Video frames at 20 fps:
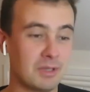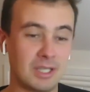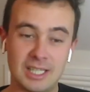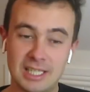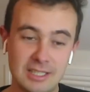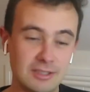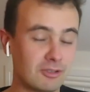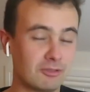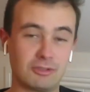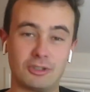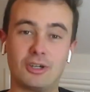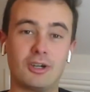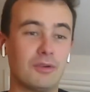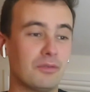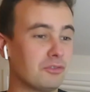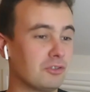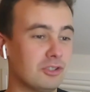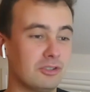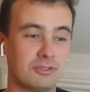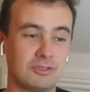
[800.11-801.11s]
He
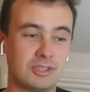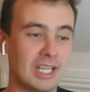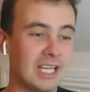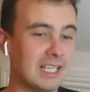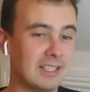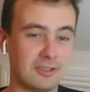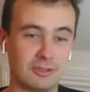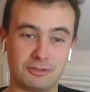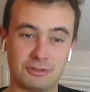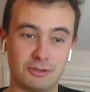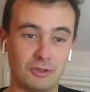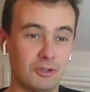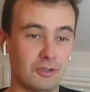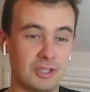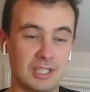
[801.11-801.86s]
deserves his day in the sun.